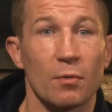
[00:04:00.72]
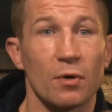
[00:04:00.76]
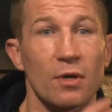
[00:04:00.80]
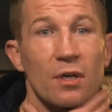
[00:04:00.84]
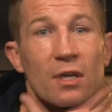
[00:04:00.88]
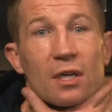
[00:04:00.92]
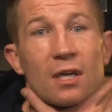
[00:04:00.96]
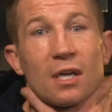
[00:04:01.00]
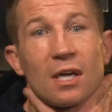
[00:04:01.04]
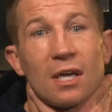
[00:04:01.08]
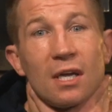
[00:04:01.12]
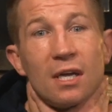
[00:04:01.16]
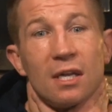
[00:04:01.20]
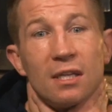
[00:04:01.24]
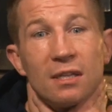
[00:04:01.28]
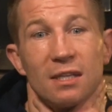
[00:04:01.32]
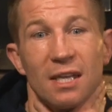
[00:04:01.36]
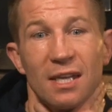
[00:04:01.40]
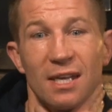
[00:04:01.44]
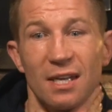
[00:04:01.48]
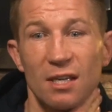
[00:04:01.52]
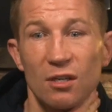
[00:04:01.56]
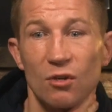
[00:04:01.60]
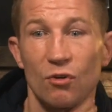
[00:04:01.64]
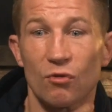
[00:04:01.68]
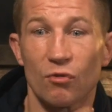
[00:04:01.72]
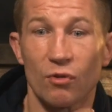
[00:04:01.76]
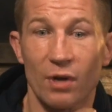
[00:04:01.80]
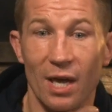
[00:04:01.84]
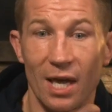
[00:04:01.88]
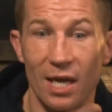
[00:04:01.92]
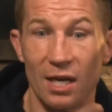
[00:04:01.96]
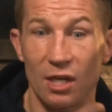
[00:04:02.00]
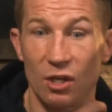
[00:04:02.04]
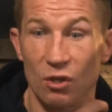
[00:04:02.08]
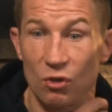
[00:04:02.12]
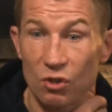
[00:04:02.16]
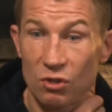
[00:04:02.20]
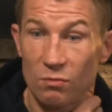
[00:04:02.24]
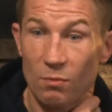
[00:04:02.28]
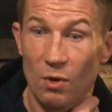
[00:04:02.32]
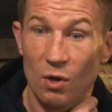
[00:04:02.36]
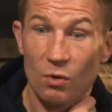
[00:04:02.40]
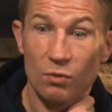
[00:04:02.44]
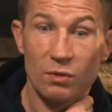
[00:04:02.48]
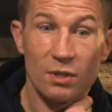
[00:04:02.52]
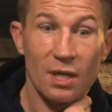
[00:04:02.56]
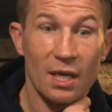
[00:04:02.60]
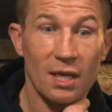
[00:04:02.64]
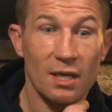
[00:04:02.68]
But yeah, that was they didn't create a huge
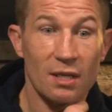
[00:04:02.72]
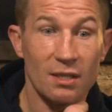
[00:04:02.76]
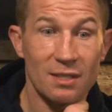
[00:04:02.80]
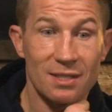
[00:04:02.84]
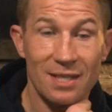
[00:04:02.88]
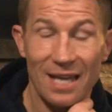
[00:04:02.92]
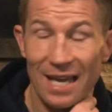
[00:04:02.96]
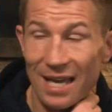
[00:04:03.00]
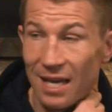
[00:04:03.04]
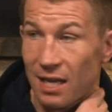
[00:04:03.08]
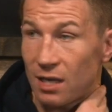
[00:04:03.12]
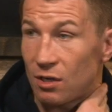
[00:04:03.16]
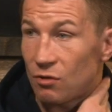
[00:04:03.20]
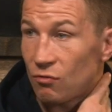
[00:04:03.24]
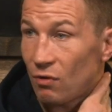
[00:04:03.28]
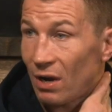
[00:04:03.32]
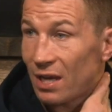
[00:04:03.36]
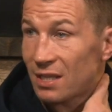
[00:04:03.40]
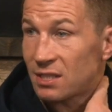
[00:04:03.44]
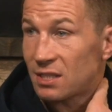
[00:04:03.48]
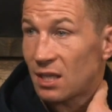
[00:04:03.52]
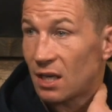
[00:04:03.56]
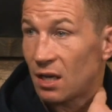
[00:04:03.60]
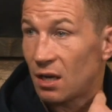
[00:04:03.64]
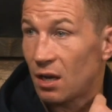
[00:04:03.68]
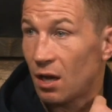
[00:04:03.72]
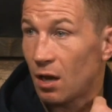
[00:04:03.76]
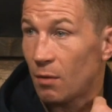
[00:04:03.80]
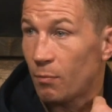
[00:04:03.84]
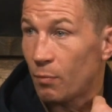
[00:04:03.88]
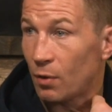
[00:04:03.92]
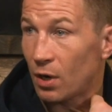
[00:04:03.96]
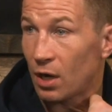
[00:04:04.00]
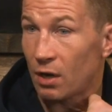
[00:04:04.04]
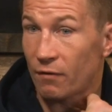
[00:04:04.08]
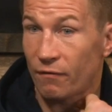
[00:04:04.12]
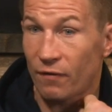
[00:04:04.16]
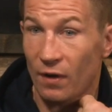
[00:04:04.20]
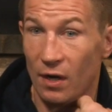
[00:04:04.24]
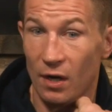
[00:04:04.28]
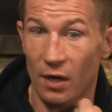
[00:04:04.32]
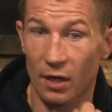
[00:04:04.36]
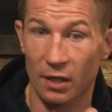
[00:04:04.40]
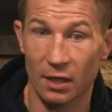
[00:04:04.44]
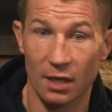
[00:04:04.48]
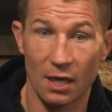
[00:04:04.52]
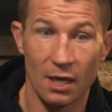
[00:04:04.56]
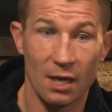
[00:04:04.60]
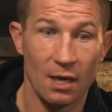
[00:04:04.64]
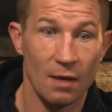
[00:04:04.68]
amount. They contained Racing a lot, but I felt
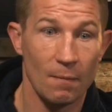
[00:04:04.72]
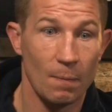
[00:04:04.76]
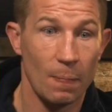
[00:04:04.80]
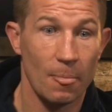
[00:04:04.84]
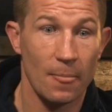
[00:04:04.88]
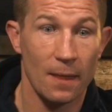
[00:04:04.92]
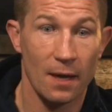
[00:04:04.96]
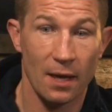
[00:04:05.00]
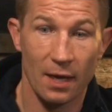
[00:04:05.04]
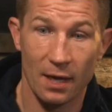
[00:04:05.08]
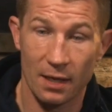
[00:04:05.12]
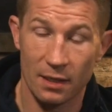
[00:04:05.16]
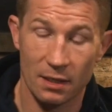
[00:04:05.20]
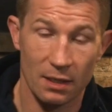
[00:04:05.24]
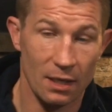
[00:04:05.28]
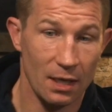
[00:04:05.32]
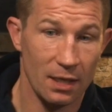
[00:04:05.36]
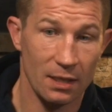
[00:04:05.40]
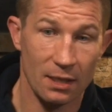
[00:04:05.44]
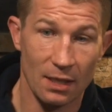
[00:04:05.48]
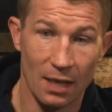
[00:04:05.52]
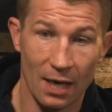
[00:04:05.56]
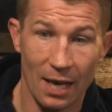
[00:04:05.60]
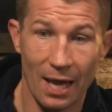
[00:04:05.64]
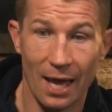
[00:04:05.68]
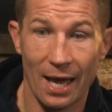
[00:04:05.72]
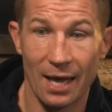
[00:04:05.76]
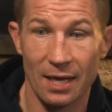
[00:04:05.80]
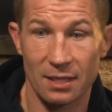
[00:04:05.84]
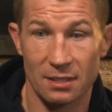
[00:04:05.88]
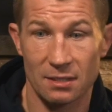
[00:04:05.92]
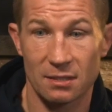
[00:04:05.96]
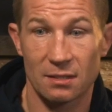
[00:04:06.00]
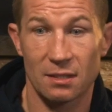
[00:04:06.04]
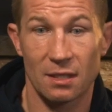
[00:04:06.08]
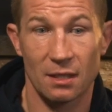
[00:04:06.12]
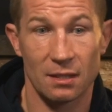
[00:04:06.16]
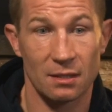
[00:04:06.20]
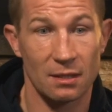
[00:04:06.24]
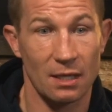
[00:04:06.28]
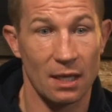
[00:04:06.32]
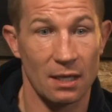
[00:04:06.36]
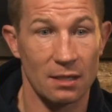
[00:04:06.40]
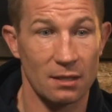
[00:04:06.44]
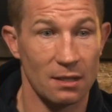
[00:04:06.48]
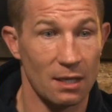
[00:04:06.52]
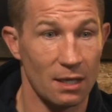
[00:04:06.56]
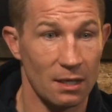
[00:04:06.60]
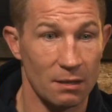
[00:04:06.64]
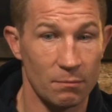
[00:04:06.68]
like in, in the last,
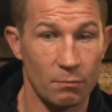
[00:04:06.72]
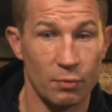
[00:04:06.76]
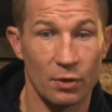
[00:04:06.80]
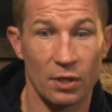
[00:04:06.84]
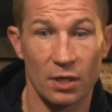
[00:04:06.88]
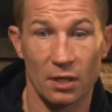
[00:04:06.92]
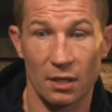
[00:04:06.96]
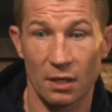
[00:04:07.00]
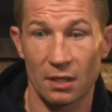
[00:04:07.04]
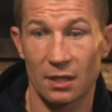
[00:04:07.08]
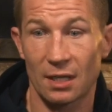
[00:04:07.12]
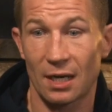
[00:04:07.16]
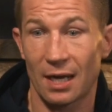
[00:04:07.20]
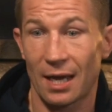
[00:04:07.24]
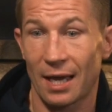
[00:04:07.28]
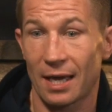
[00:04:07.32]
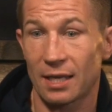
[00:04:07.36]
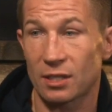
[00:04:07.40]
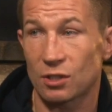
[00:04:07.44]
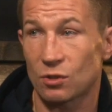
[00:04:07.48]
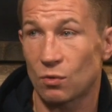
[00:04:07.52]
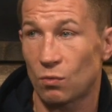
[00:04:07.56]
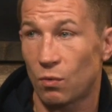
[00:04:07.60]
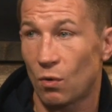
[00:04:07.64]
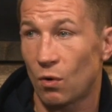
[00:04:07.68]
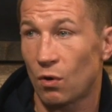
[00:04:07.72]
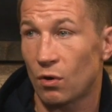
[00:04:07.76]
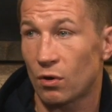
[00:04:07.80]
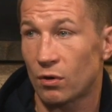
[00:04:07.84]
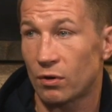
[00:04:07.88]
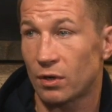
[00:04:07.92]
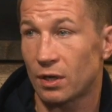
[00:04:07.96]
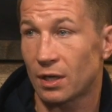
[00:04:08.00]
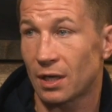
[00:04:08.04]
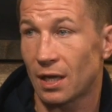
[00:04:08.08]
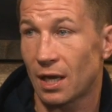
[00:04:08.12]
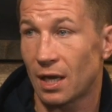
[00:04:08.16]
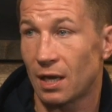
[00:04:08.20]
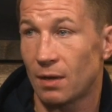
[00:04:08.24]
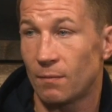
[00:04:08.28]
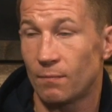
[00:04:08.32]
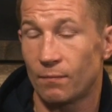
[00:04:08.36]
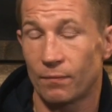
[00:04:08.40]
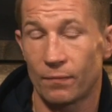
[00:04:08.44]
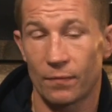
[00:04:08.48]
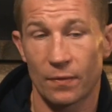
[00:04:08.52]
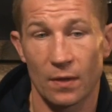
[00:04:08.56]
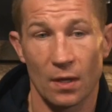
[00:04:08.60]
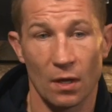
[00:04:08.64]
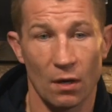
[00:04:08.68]
the, the, particularly the last quarter of the
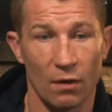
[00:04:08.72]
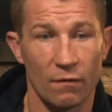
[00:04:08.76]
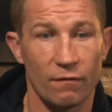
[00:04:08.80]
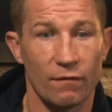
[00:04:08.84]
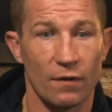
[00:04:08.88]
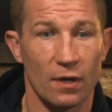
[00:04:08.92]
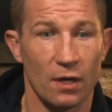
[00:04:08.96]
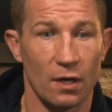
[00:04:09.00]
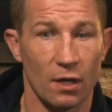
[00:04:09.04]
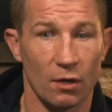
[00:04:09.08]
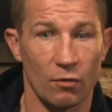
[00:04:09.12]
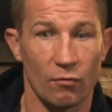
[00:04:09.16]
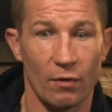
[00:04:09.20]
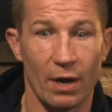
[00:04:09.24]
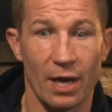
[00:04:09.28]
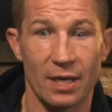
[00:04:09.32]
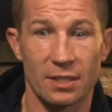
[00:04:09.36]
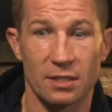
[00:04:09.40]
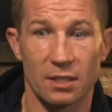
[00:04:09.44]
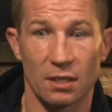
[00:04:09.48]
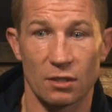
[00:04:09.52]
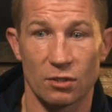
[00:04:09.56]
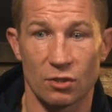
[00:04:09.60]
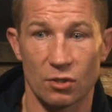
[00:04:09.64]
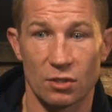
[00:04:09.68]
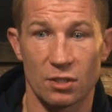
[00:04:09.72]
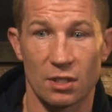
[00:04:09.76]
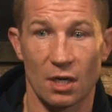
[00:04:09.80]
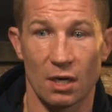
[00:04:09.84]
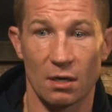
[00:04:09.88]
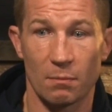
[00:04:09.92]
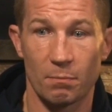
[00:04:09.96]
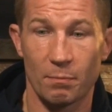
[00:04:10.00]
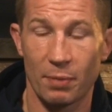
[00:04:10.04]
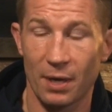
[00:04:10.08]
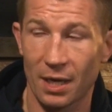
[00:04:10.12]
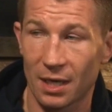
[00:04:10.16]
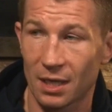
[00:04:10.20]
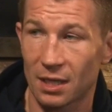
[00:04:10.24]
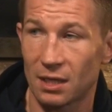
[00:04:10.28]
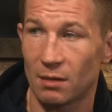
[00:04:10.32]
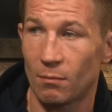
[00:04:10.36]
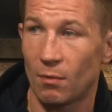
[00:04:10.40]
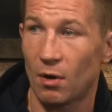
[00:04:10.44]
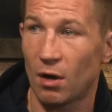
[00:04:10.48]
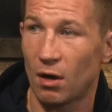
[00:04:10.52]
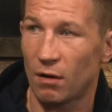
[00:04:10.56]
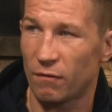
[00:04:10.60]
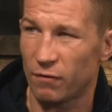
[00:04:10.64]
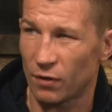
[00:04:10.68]
game, I felt like Racing just started picking
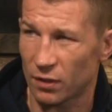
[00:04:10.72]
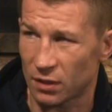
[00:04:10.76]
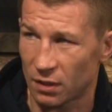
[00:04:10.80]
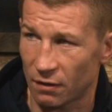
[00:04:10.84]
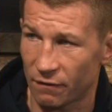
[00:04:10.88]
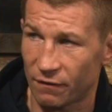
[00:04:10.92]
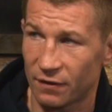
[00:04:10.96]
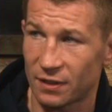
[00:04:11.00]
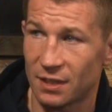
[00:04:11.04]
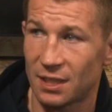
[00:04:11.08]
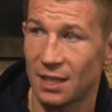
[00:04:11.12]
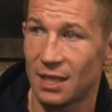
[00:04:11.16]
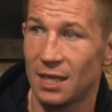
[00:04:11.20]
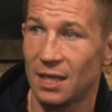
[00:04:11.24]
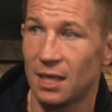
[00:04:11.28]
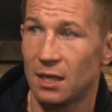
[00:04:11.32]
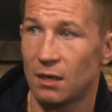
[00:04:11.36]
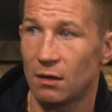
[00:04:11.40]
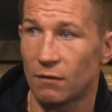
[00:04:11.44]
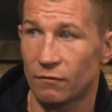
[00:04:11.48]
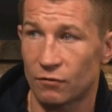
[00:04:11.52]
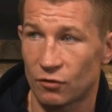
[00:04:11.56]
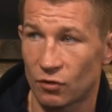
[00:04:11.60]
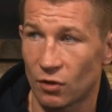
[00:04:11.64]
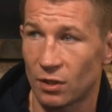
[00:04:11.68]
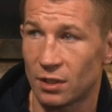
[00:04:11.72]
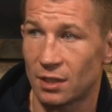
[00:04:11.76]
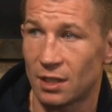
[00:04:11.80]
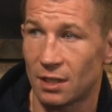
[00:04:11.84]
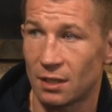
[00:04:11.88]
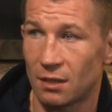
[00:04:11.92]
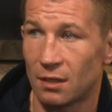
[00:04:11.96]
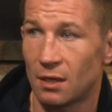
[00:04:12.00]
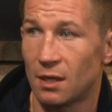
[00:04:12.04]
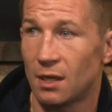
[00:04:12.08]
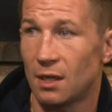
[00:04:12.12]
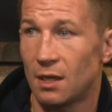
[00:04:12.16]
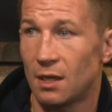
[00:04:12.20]
them off, like the fatigue of trying to